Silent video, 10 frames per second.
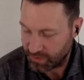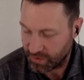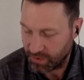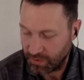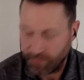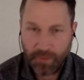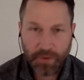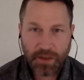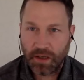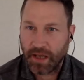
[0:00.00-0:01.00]
if I'm a
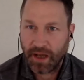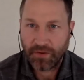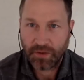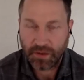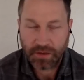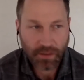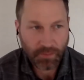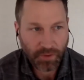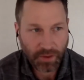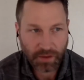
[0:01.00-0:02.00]
young athlete and I'm
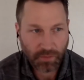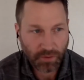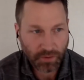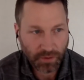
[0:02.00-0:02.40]
thinking about,